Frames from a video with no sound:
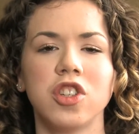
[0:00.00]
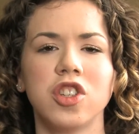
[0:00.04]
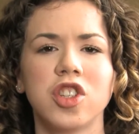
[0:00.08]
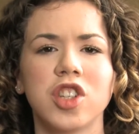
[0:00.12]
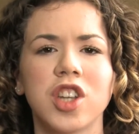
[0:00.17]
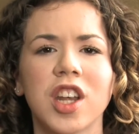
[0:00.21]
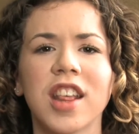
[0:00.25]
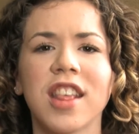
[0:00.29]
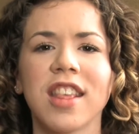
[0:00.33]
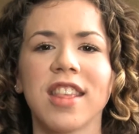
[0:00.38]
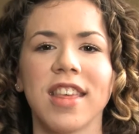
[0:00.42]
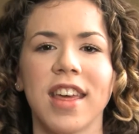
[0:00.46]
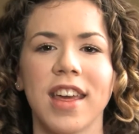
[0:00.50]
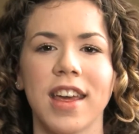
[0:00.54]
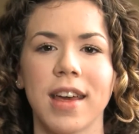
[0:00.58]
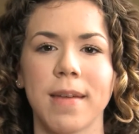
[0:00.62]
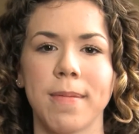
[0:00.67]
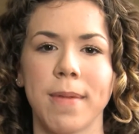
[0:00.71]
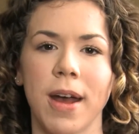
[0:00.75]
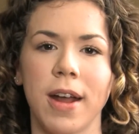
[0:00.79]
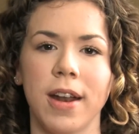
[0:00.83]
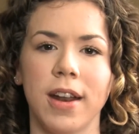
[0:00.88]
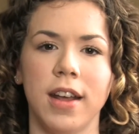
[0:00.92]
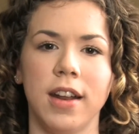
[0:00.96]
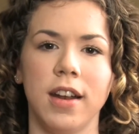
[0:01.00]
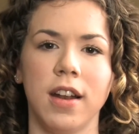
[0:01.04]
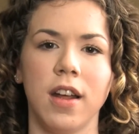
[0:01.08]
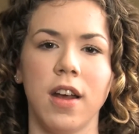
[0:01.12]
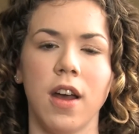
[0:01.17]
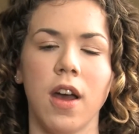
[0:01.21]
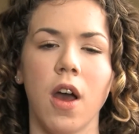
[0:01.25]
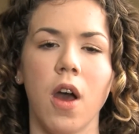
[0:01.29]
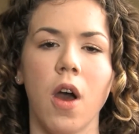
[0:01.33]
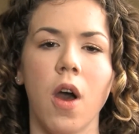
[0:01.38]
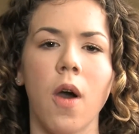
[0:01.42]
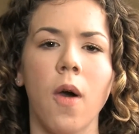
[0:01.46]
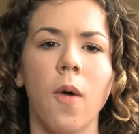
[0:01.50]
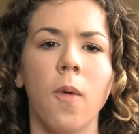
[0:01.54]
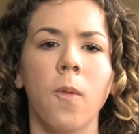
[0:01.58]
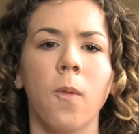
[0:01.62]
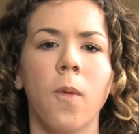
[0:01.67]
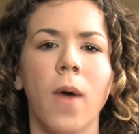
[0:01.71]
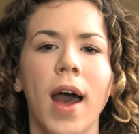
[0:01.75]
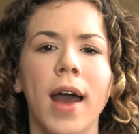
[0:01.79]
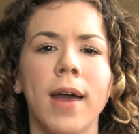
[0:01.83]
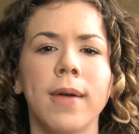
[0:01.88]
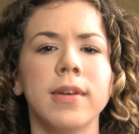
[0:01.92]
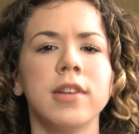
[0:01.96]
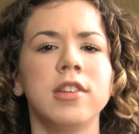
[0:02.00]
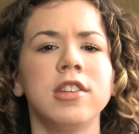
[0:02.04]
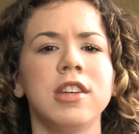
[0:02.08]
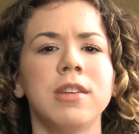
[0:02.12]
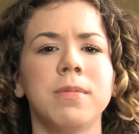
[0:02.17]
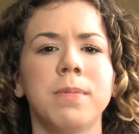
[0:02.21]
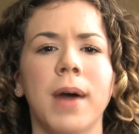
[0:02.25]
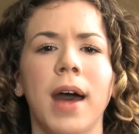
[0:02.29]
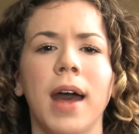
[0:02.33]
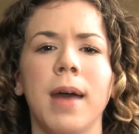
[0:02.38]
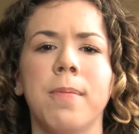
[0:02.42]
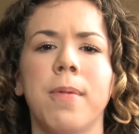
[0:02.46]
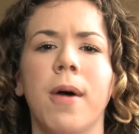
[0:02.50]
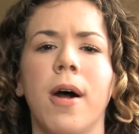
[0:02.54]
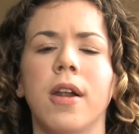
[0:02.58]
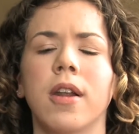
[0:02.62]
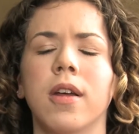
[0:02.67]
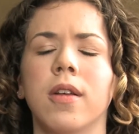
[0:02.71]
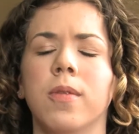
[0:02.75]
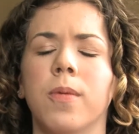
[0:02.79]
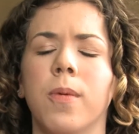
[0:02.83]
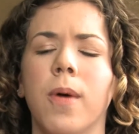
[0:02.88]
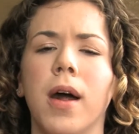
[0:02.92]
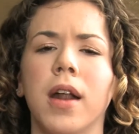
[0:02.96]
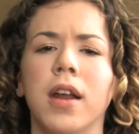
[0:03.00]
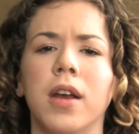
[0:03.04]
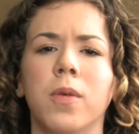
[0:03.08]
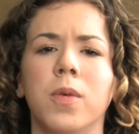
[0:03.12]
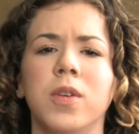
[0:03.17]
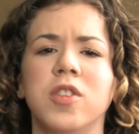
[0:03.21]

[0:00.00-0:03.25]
Just think about it. Why would you buy bottled water,